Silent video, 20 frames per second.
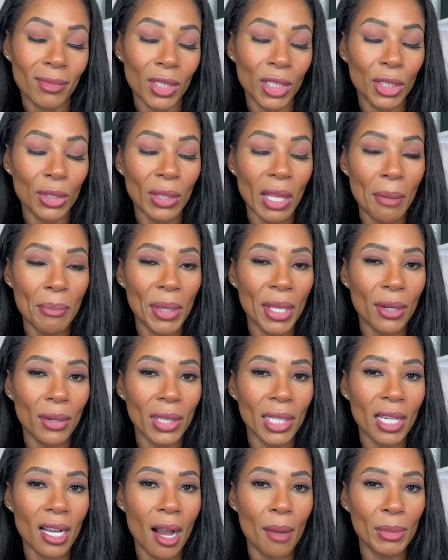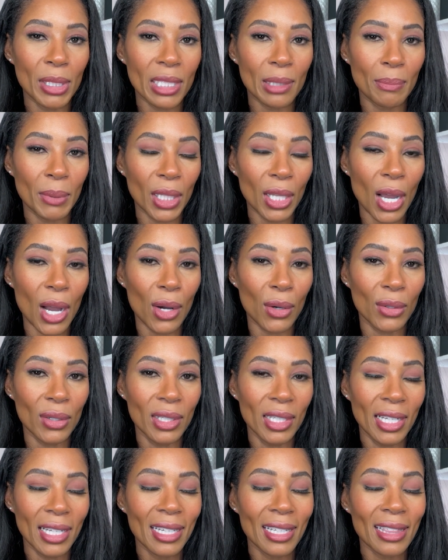You let me know in the comments below.
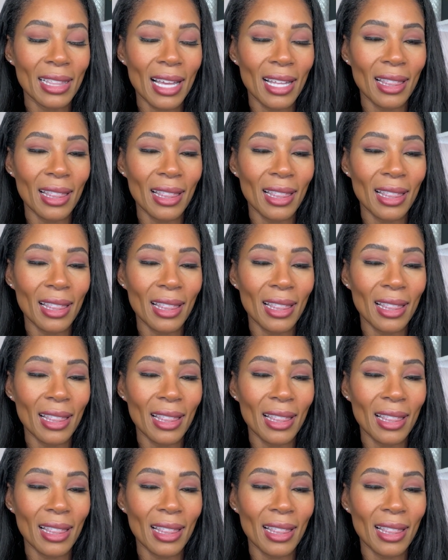Hit